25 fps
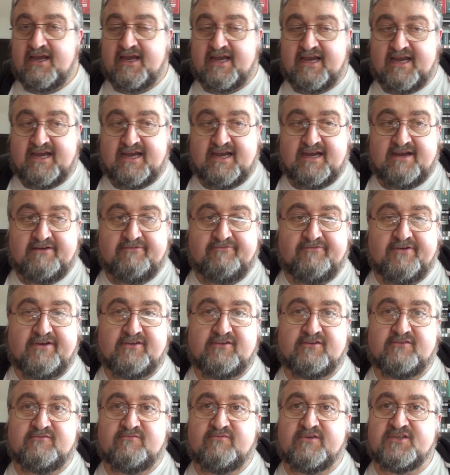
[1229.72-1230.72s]
a
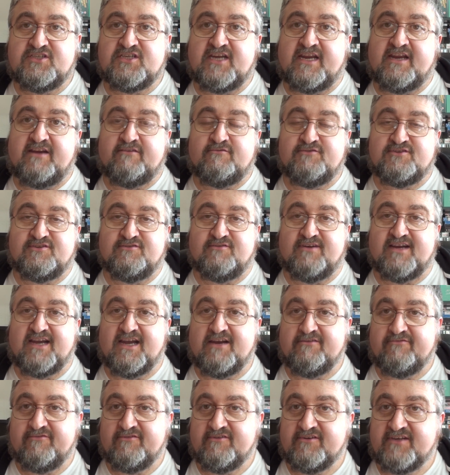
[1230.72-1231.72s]
film which I also
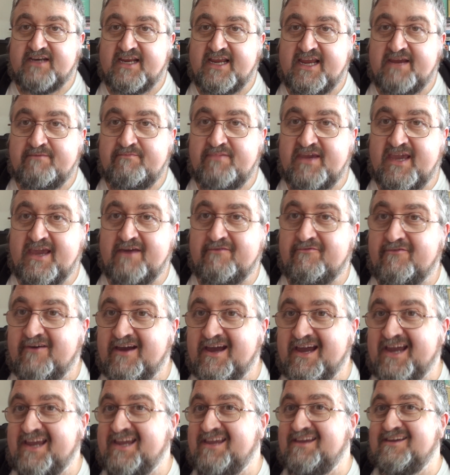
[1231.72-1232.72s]
have on
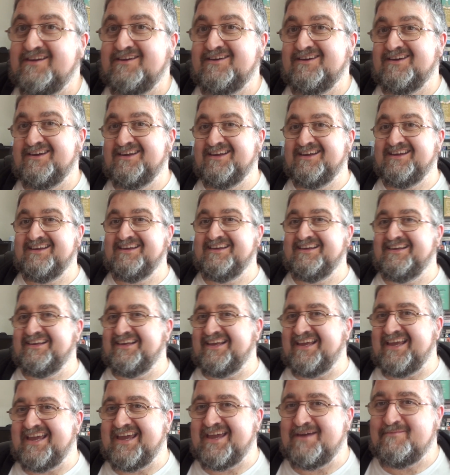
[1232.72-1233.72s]

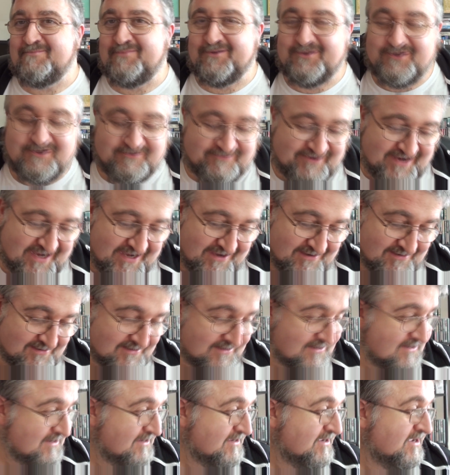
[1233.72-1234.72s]
BFI Blu-ray,
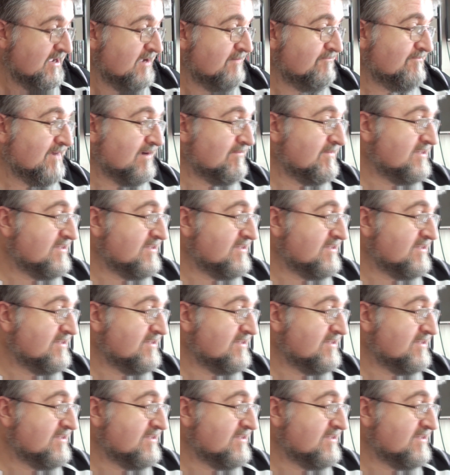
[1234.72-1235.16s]
but